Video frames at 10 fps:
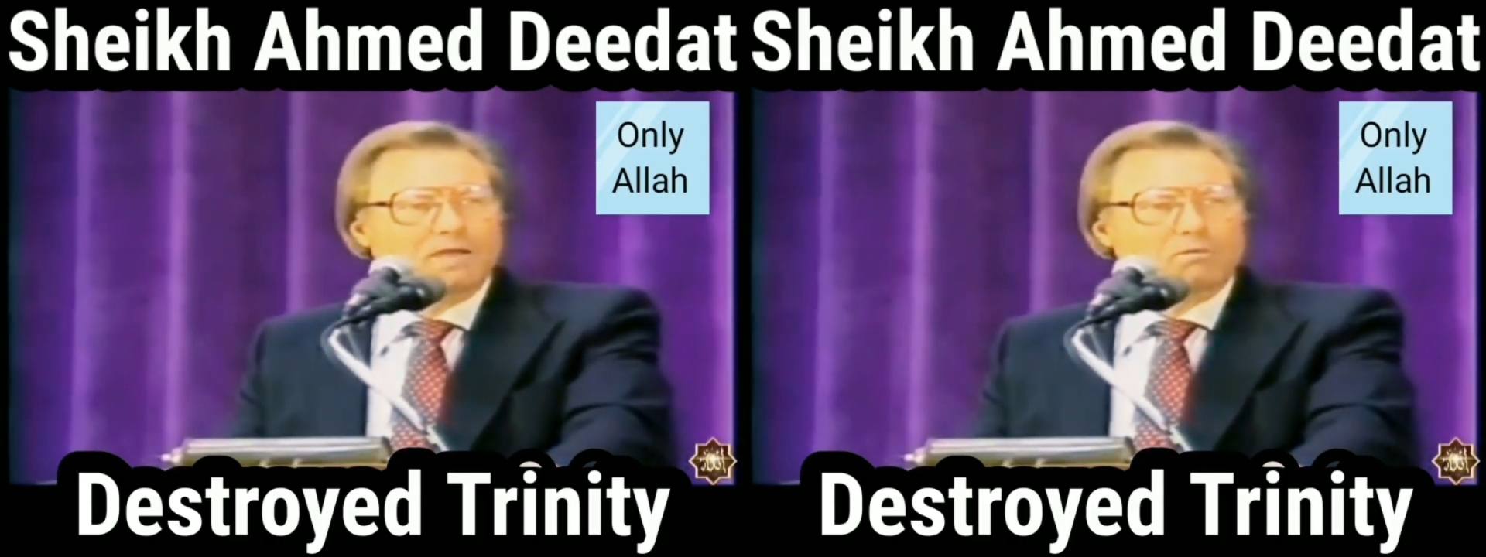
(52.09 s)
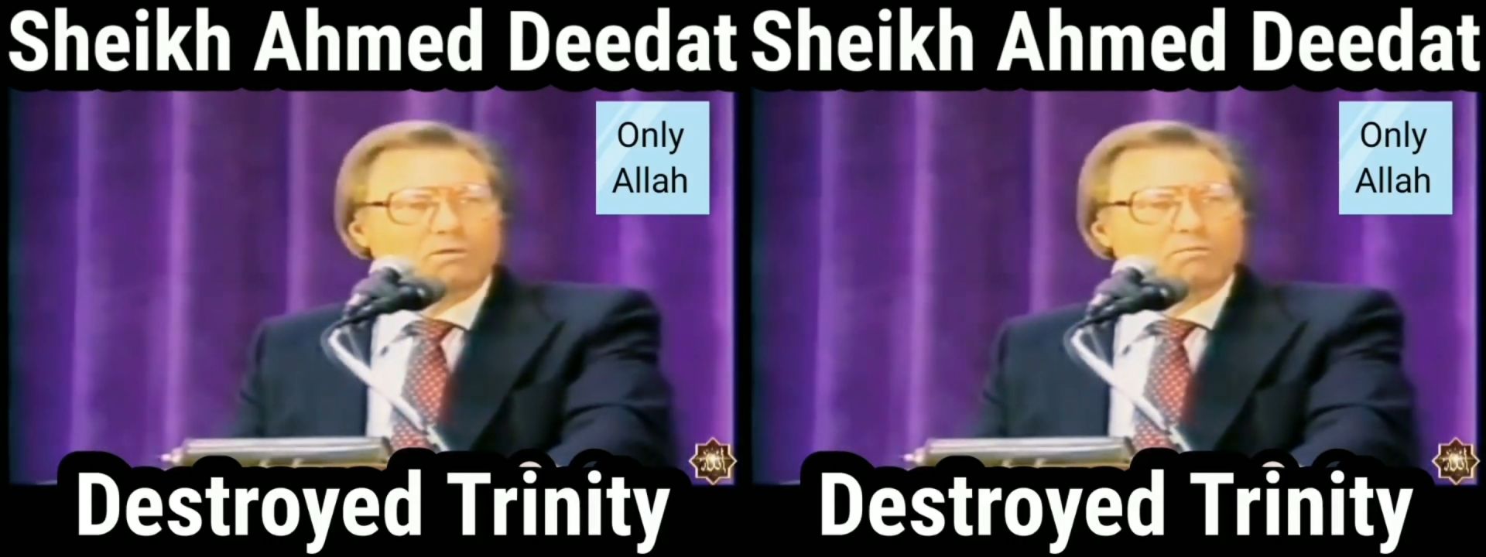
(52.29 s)

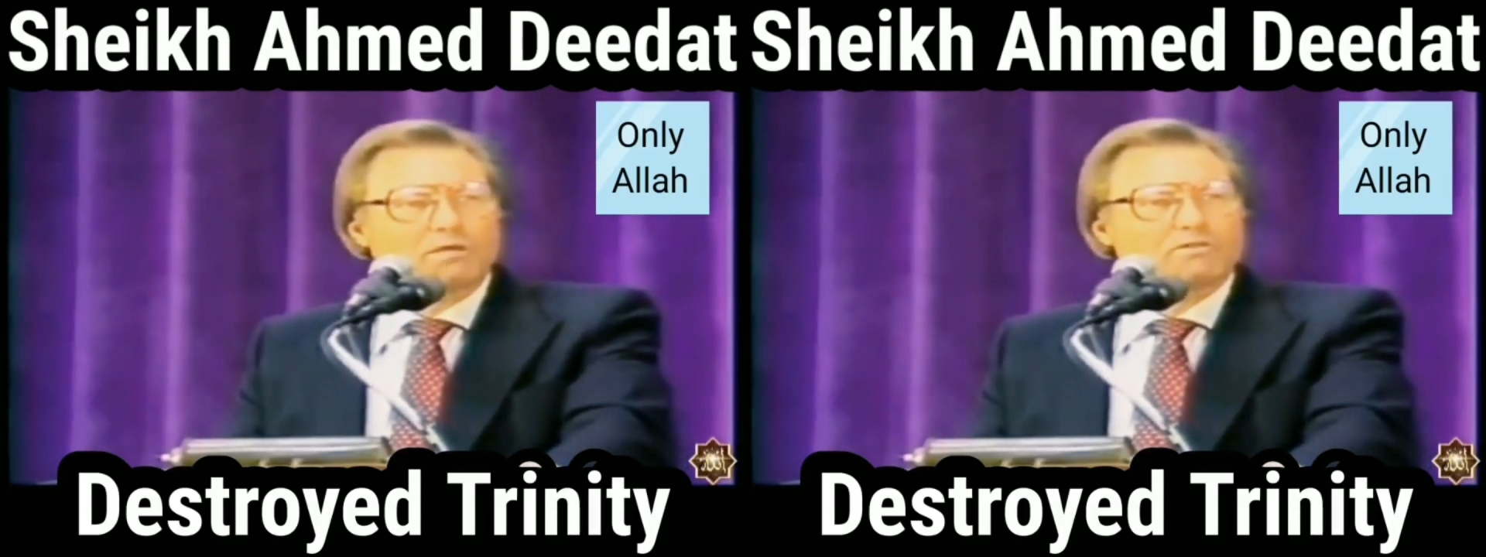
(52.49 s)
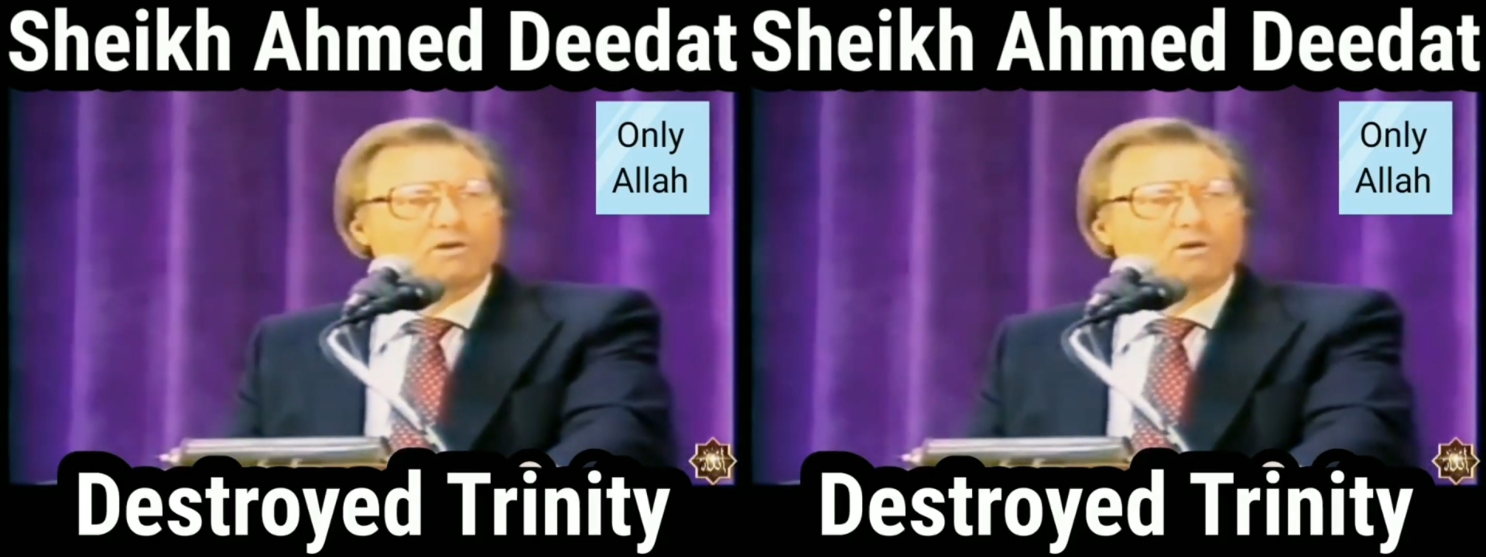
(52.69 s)
and we
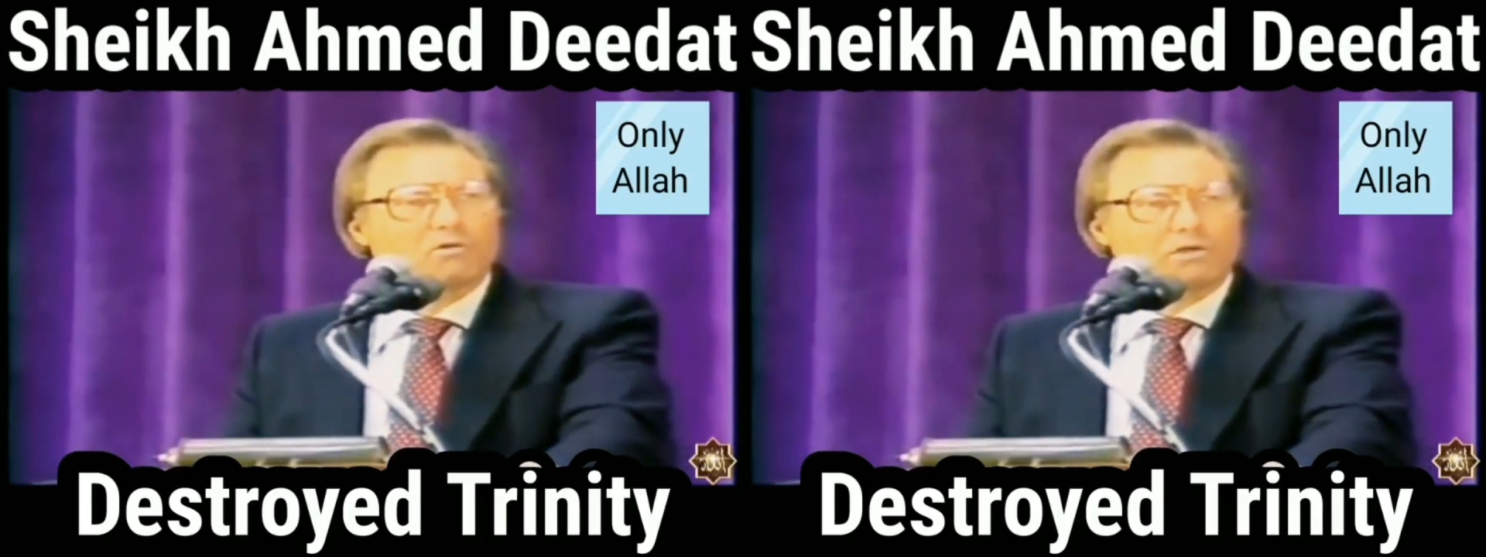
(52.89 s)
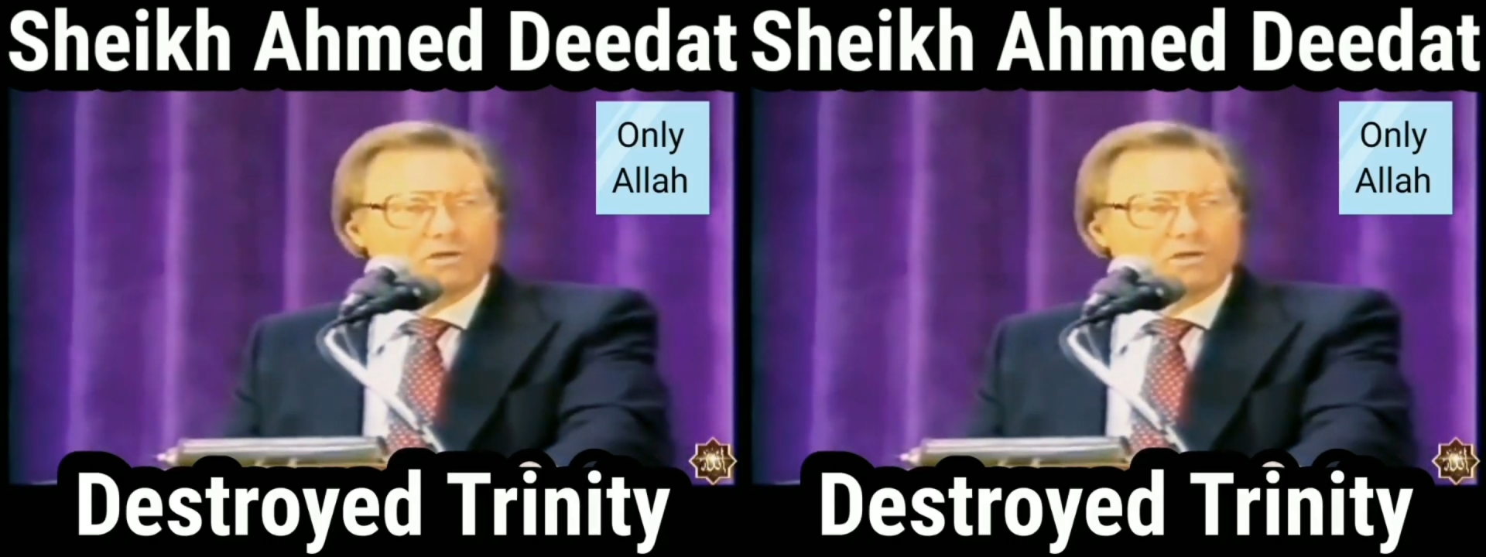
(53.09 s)
believe the Holy